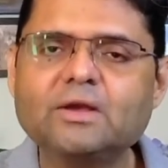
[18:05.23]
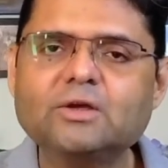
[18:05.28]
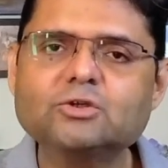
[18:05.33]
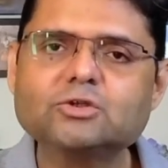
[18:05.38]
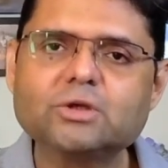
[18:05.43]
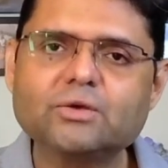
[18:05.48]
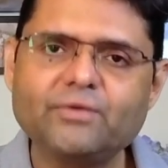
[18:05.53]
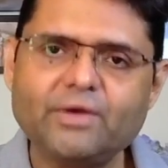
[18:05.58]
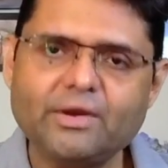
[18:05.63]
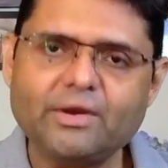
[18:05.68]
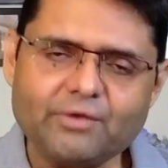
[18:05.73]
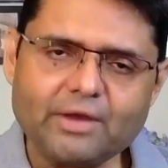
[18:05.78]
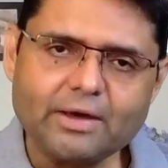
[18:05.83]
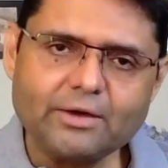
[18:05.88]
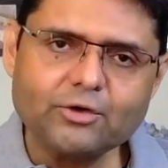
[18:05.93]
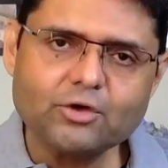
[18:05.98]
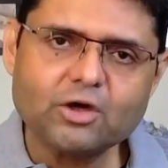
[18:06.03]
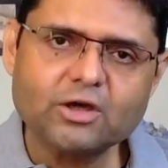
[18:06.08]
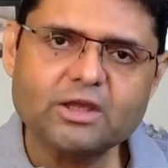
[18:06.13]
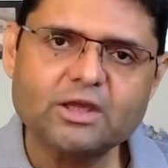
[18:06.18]
So when we
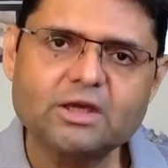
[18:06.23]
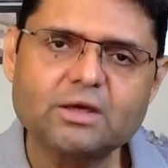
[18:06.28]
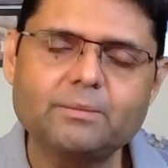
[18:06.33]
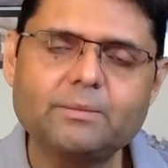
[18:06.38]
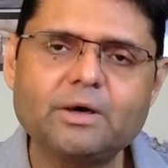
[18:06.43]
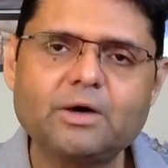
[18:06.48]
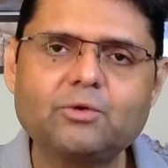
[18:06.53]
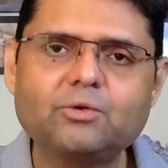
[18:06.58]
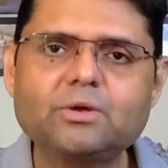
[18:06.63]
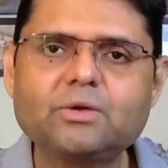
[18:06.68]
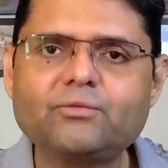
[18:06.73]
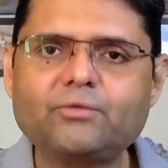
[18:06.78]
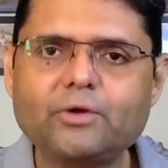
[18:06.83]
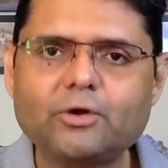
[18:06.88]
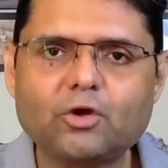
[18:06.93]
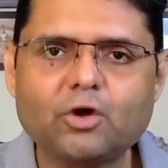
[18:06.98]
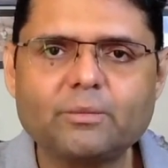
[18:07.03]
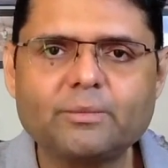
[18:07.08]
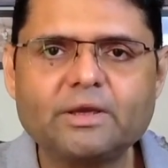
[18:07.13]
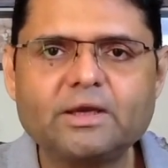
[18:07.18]
are talking about a
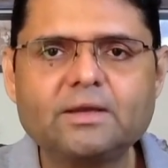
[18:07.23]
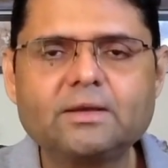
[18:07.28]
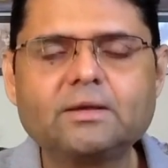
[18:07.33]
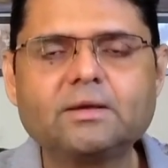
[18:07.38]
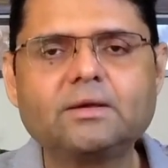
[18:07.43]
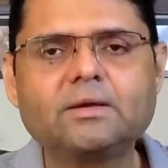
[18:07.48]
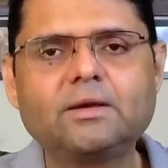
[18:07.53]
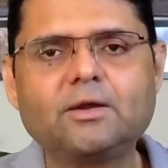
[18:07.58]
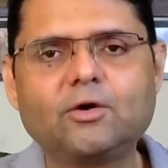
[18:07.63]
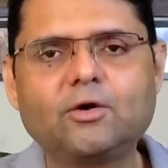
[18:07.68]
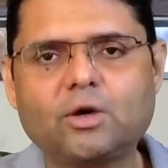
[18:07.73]
phenomenon,